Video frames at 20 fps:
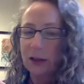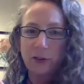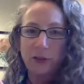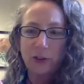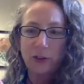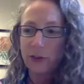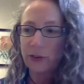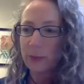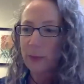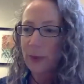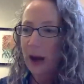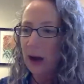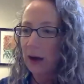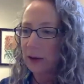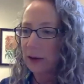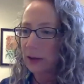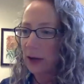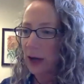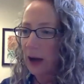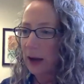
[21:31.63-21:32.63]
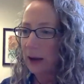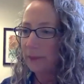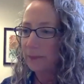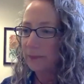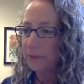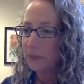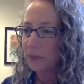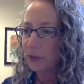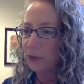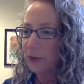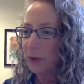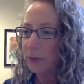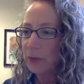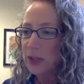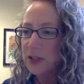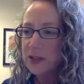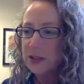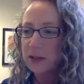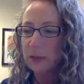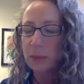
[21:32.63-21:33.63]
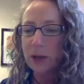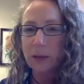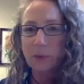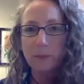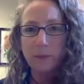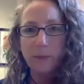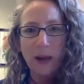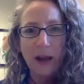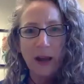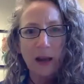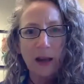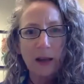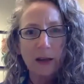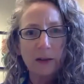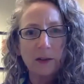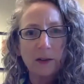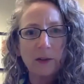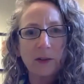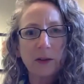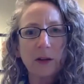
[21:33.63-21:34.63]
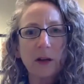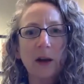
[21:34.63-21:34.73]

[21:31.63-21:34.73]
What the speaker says: issues about feminism and